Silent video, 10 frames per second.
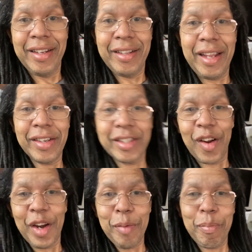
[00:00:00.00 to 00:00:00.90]
They're
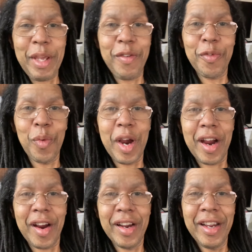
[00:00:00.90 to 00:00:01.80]
starting beef
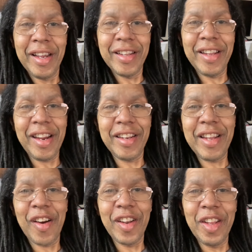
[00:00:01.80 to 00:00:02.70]
where they
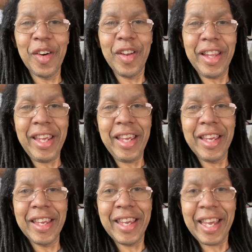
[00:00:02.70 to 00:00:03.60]
they're literally
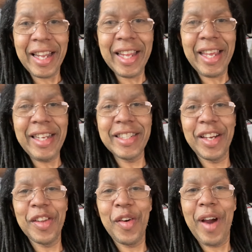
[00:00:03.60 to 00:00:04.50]
killing each
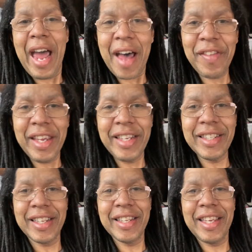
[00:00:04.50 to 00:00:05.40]
other or having
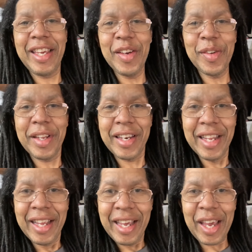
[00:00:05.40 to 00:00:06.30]
each other killed and
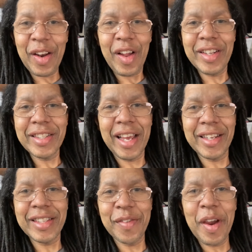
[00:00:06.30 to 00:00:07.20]
and all this kind
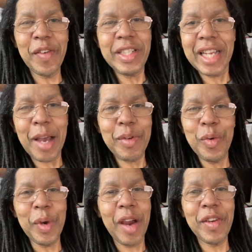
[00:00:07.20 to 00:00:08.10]
of stuff. Every time
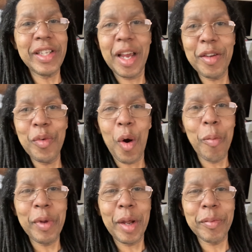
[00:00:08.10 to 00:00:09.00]
you every time you
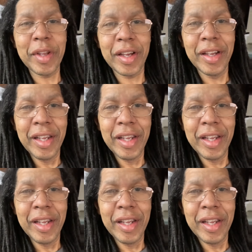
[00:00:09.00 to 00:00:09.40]
open up the